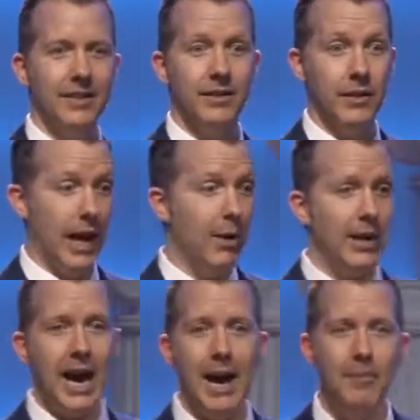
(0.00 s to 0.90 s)
How it
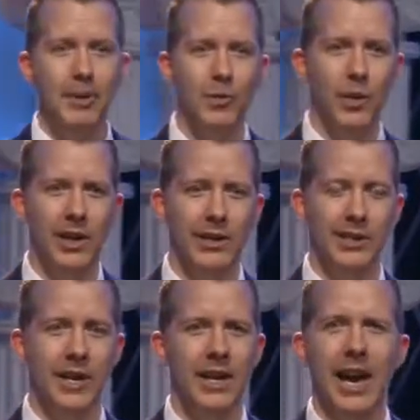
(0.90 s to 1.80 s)
happened
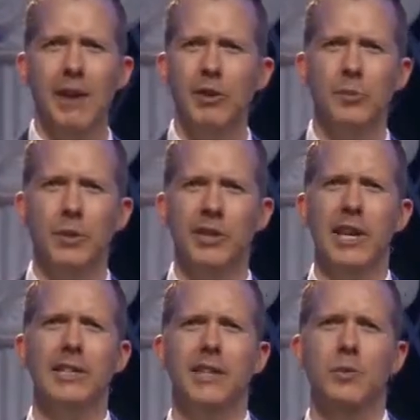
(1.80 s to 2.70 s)
was I was
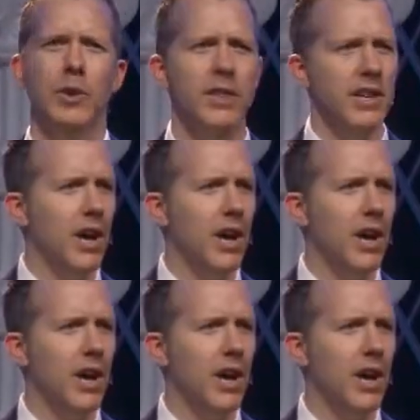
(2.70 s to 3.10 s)
presented with the